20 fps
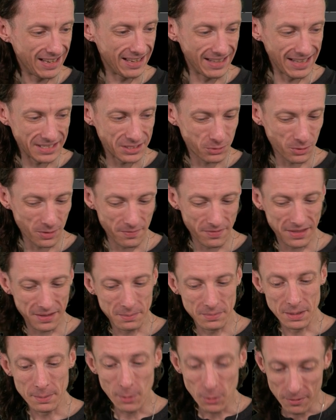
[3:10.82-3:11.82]
sort of the
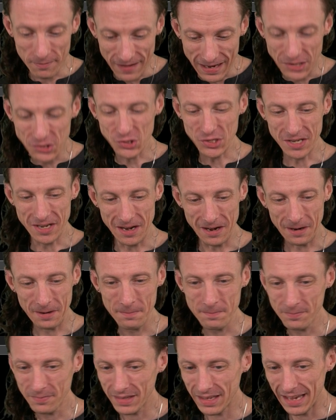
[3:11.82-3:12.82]
motivation here.
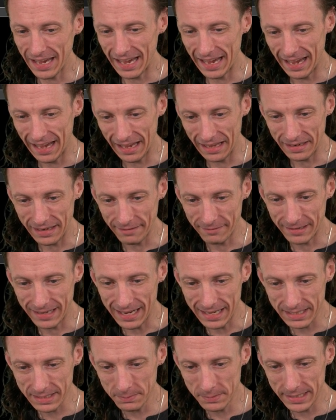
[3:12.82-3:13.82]
And I've got
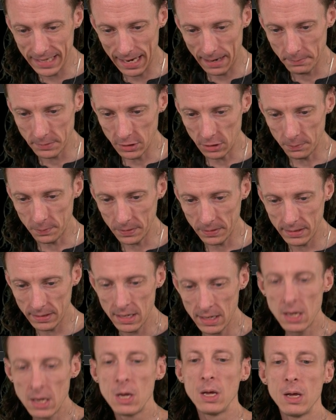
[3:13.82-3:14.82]
some tabs open.
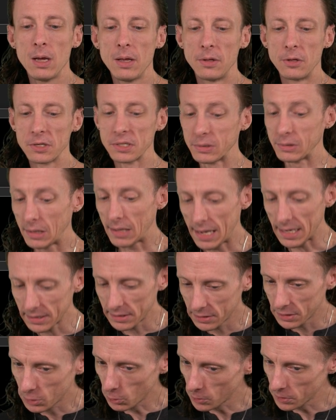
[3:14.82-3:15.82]
There's lots of
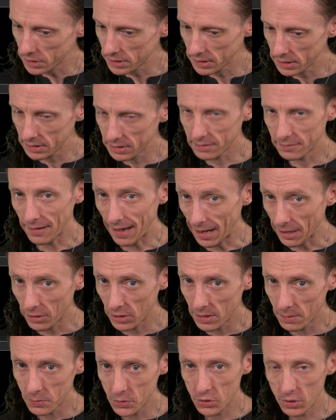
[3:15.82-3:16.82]
sources of
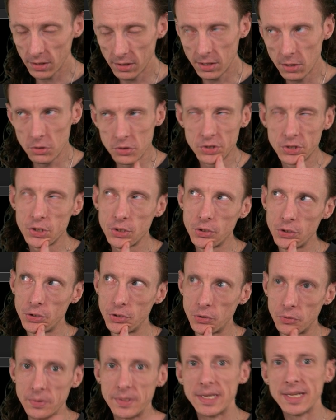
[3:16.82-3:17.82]
acronyms. You could go to
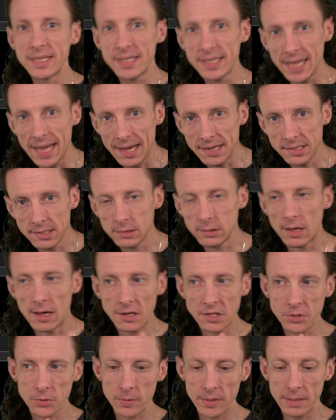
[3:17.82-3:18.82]
NIST has a
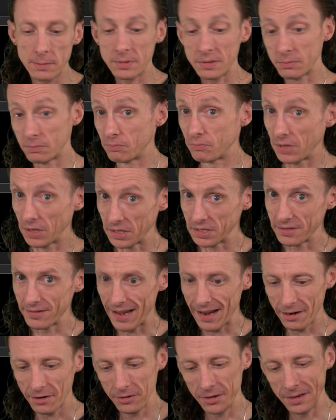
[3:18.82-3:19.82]
glossary with tons of
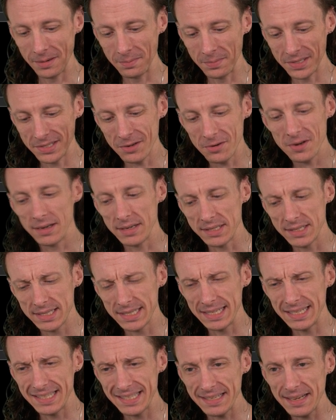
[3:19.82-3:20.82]
acronyms. So does
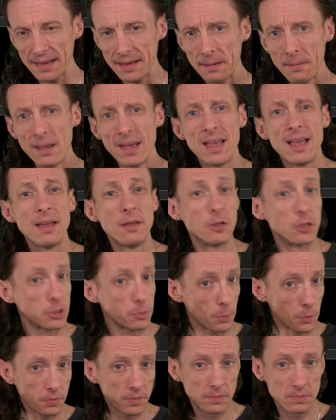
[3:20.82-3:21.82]
CISA. Those are
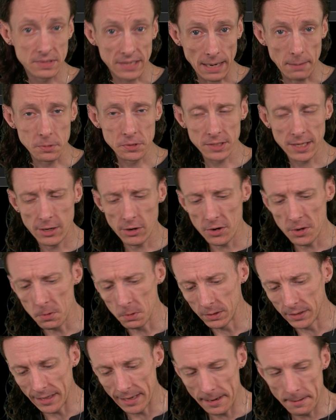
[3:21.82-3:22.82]
both cybersecurity
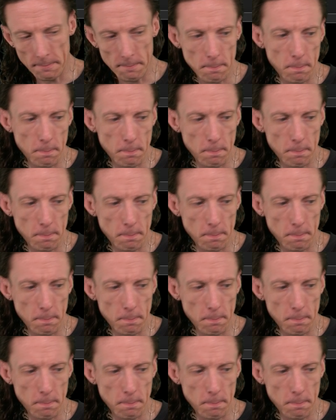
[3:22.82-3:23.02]
related.